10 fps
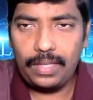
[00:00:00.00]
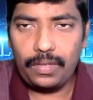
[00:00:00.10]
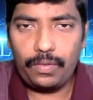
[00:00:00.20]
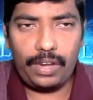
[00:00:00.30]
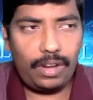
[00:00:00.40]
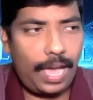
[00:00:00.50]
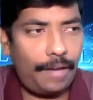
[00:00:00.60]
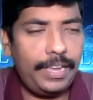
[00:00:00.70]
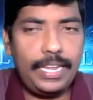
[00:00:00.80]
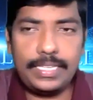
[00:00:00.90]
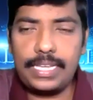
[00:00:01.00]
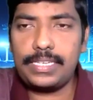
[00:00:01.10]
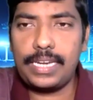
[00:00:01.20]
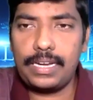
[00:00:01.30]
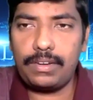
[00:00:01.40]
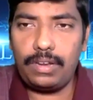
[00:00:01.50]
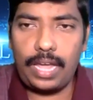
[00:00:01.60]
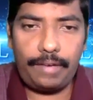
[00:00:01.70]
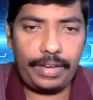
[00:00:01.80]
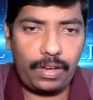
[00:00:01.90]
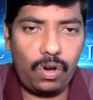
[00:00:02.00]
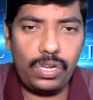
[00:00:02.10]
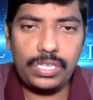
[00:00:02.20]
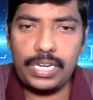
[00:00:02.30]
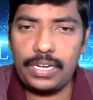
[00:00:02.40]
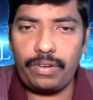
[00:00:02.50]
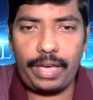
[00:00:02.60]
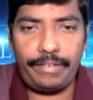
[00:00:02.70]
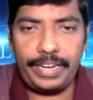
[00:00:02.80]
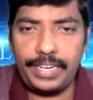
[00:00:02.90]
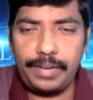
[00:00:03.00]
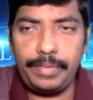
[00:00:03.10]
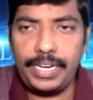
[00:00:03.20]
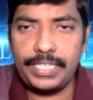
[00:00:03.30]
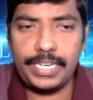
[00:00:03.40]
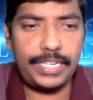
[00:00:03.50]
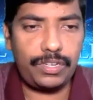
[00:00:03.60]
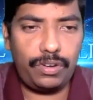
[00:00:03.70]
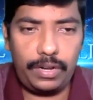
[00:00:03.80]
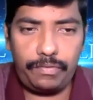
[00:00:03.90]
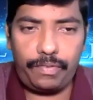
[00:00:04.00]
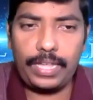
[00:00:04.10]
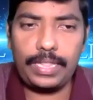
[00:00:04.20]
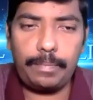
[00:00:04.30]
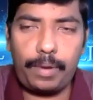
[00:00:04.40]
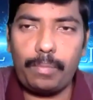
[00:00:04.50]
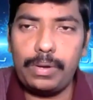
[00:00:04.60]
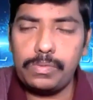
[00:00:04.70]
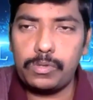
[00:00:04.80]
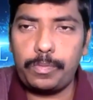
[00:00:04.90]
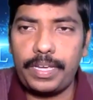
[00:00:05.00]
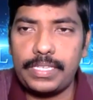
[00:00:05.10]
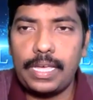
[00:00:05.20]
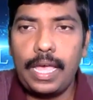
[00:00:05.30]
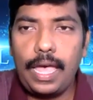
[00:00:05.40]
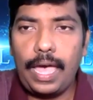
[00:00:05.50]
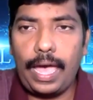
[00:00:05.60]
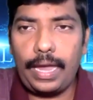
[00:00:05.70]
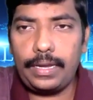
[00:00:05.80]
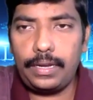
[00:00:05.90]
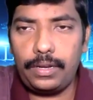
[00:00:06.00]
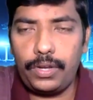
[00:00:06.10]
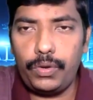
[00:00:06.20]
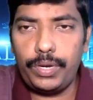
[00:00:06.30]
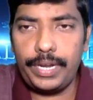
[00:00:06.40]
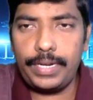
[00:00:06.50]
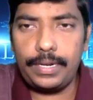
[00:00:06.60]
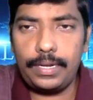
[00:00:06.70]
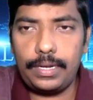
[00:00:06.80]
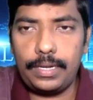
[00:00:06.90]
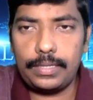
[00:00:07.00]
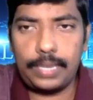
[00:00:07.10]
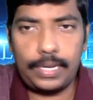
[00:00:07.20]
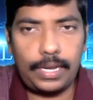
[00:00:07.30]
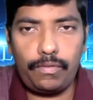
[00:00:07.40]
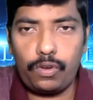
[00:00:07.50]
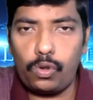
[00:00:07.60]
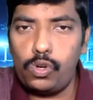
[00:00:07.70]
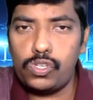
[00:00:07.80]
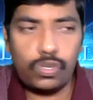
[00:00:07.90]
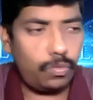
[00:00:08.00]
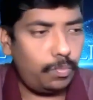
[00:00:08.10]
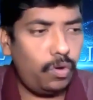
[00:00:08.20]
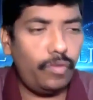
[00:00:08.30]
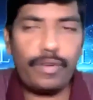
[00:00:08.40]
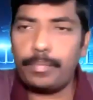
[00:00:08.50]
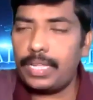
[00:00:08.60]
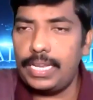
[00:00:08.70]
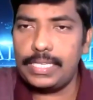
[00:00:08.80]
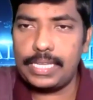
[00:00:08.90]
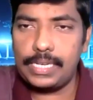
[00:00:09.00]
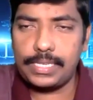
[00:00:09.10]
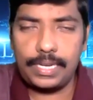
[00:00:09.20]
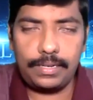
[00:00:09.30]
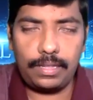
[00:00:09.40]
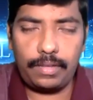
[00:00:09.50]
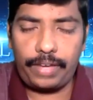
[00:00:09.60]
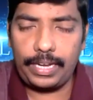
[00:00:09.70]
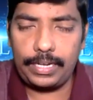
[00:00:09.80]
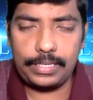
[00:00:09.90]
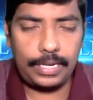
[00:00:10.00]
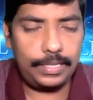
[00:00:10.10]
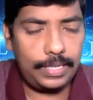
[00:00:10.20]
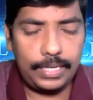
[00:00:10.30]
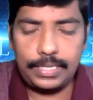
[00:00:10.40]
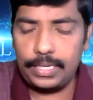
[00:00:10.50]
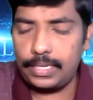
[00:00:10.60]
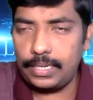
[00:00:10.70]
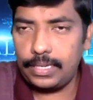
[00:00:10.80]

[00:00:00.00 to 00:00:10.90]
Where you'll have initial state, you'll have a goal state, you'll have intermediate states, you'll define the problem space, and you need set of rules to move from the initial state to the final state. That's it.